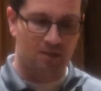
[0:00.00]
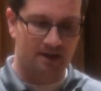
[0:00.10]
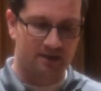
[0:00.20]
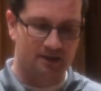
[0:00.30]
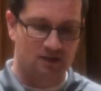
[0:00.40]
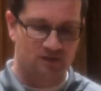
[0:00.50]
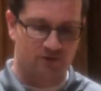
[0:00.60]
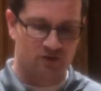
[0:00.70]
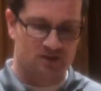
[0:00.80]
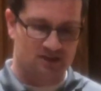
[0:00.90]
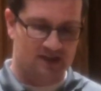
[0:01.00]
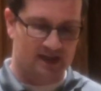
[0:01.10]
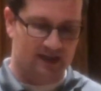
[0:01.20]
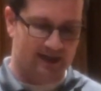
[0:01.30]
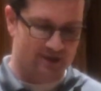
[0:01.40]
my Kingsford
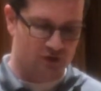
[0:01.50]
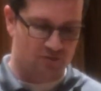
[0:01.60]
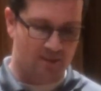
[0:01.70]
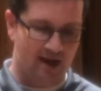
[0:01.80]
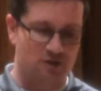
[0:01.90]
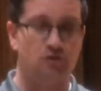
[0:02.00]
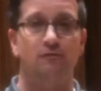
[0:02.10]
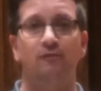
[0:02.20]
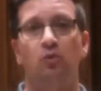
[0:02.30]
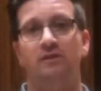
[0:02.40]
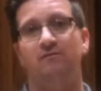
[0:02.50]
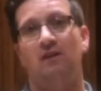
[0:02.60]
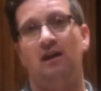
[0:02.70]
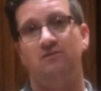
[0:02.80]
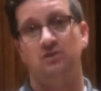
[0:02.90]
Steak Ager Master
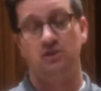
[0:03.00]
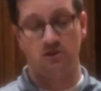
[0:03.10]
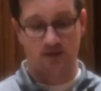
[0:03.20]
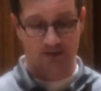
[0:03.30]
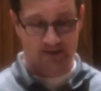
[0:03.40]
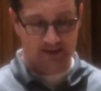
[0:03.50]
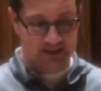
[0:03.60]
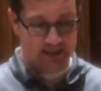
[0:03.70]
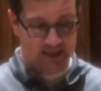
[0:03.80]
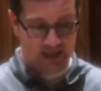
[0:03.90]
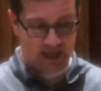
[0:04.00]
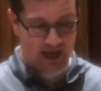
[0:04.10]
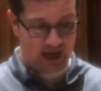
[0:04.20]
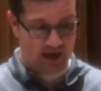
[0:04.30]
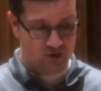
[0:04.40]
45 series
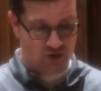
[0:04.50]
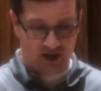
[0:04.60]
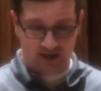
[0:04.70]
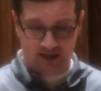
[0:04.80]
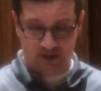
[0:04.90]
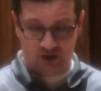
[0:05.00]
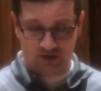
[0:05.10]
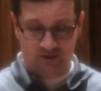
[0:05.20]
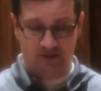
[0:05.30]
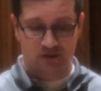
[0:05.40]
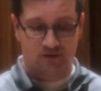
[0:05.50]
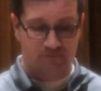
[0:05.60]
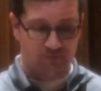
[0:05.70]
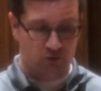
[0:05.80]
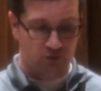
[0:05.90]
and dry age
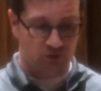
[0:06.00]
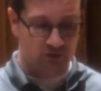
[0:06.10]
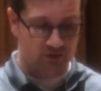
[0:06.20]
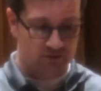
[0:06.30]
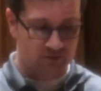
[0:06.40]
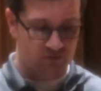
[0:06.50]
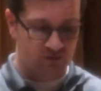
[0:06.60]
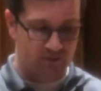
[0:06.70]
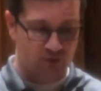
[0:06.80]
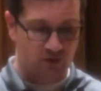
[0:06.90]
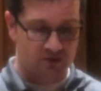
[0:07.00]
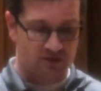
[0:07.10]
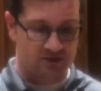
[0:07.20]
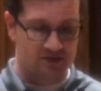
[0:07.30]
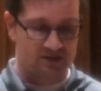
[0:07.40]
this full rib
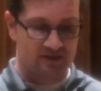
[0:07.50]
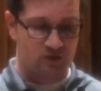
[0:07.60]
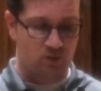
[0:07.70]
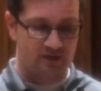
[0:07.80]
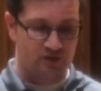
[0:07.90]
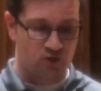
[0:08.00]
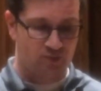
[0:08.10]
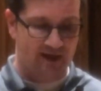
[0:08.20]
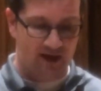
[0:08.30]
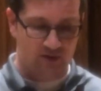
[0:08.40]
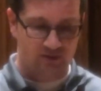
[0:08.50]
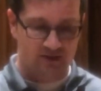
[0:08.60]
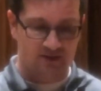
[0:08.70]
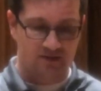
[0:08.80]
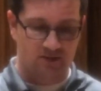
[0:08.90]
roast. This is a 22-pound
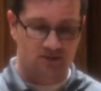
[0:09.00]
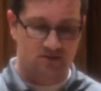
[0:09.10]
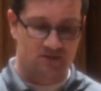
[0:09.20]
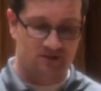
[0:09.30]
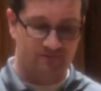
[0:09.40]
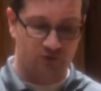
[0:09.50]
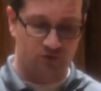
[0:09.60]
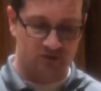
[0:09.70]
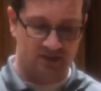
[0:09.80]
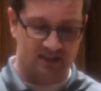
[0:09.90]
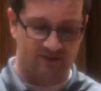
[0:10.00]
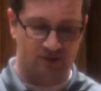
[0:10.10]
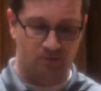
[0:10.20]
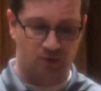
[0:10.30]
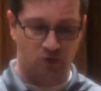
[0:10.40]
full
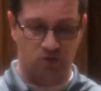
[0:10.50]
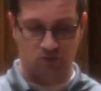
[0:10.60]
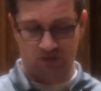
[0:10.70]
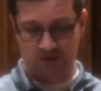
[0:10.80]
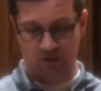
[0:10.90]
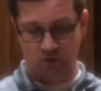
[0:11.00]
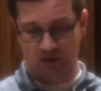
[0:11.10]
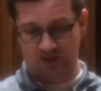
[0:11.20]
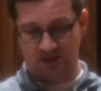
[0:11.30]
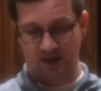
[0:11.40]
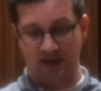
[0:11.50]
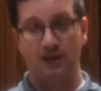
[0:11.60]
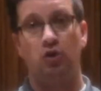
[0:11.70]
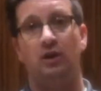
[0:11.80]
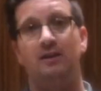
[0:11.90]
7-bone
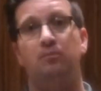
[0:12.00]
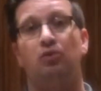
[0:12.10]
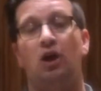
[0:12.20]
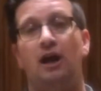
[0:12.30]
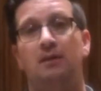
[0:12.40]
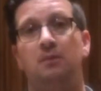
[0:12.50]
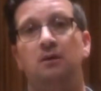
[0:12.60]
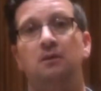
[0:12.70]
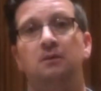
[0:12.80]
USDA grade prime